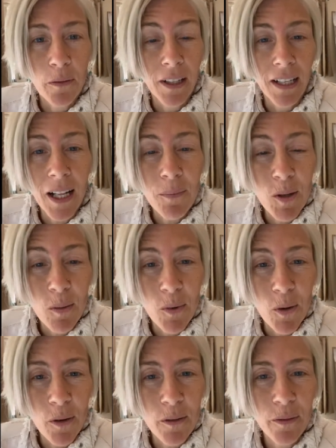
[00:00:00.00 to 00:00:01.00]
help you
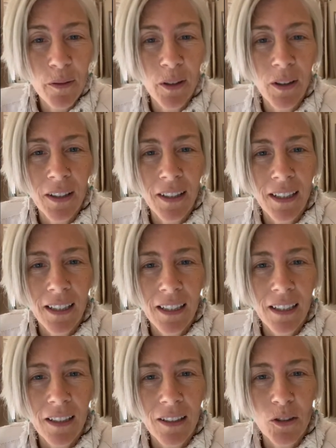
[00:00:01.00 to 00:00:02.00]
move
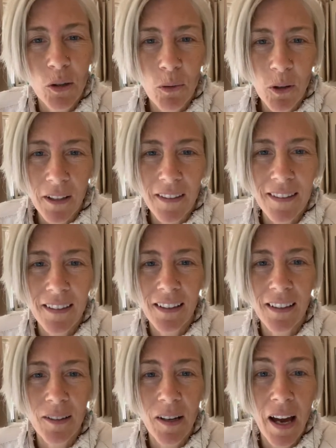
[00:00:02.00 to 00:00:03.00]
towards
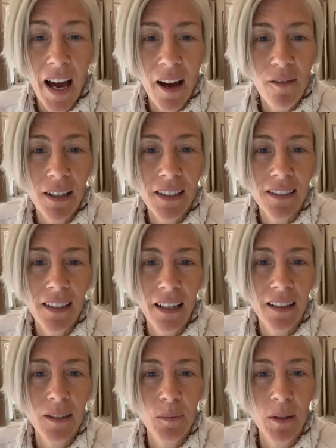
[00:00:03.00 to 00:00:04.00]
having
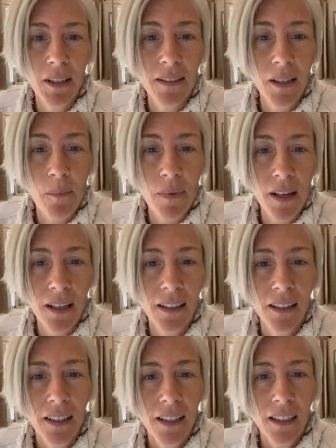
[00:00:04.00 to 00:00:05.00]
sex be something
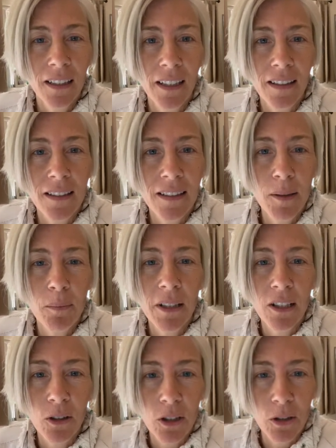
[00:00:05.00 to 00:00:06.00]
that's deeply
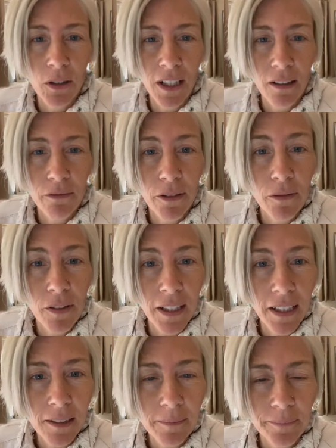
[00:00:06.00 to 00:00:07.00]
nurturing and
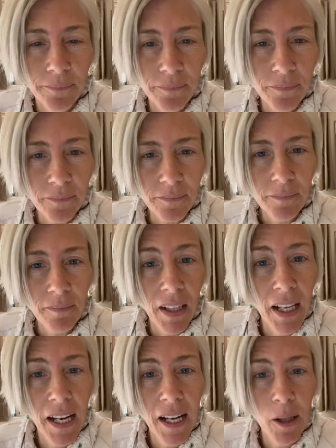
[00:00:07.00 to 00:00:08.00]
fulfilling,
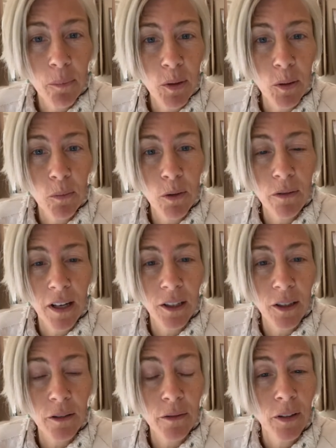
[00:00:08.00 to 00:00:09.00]
and help you move out
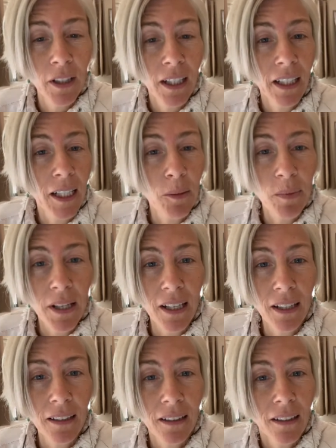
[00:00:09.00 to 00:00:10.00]
of it
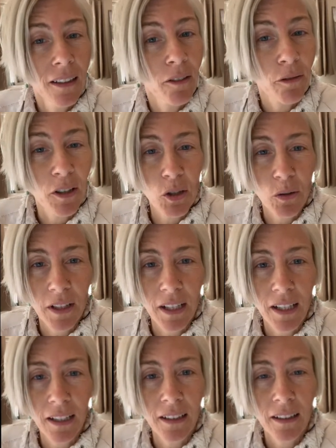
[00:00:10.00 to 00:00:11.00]
being
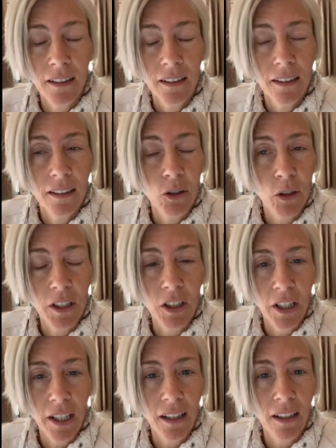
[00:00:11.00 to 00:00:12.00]
frustrating,
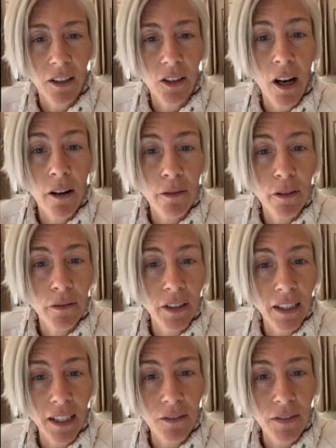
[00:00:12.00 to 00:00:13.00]
triggering, not
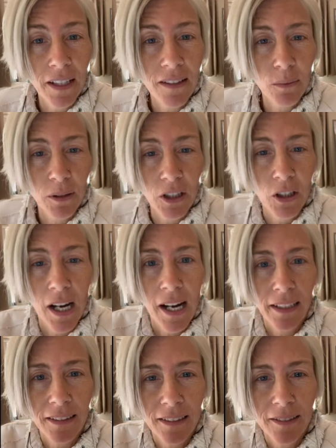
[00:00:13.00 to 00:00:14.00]
fulfilling, if that's where you're
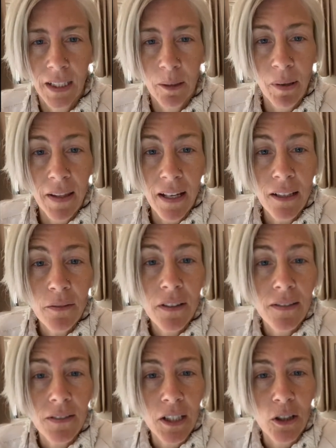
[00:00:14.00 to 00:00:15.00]
at. By the end of
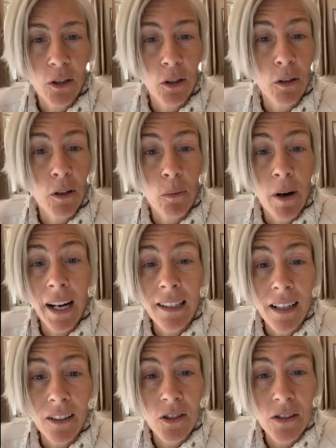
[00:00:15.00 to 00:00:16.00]
this video, you'll know why
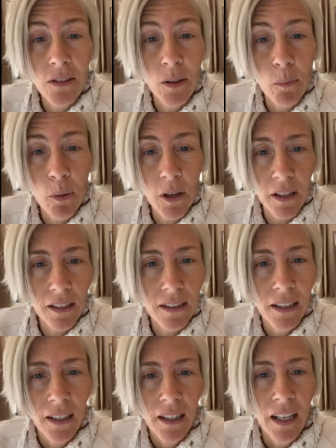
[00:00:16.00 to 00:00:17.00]
touch is so important
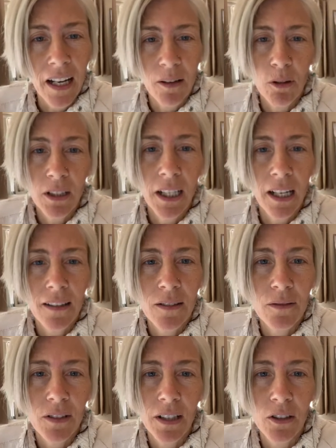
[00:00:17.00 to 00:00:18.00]
and what kinds
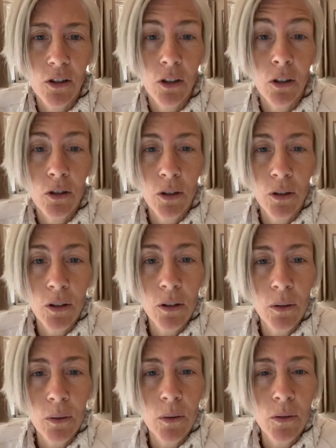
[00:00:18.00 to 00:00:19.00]
of touch to
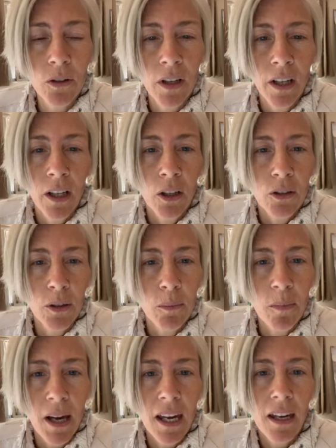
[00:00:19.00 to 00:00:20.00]
use to
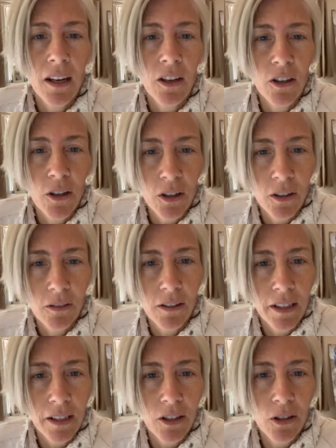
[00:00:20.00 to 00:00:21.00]
make your
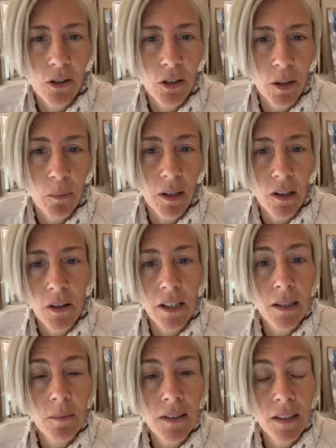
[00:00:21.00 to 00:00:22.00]
relationship and your
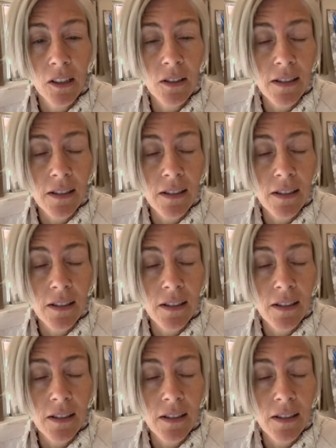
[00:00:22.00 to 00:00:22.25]
intimacy and your